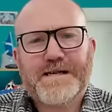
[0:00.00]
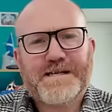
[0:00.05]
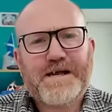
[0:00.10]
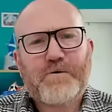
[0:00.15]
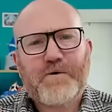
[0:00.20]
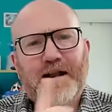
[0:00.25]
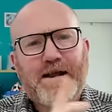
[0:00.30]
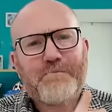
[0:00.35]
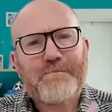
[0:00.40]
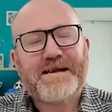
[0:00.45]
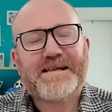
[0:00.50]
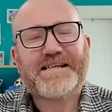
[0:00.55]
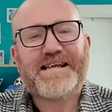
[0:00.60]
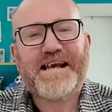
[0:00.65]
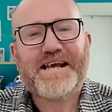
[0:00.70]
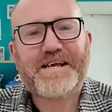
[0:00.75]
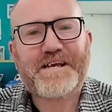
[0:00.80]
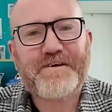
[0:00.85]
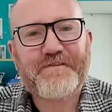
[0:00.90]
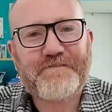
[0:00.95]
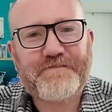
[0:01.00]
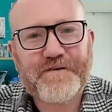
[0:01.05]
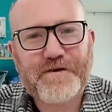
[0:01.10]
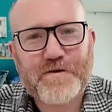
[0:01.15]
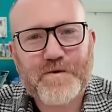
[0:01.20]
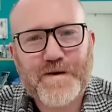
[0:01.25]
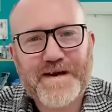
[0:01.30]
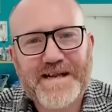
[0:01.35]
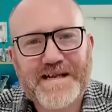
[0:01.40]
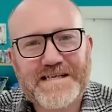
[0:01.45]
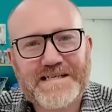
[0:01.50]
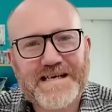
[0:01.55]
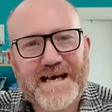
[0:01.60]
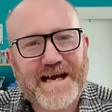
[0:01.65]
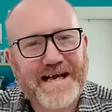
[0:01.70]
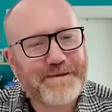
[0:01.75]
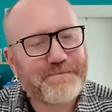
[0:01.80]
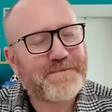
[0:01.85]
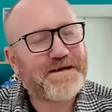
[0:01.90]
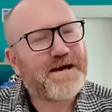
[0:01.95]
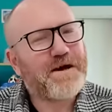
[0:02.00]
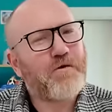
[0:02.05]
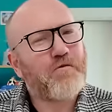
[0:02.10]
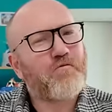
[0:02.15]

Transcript: Now let me take you forward in time,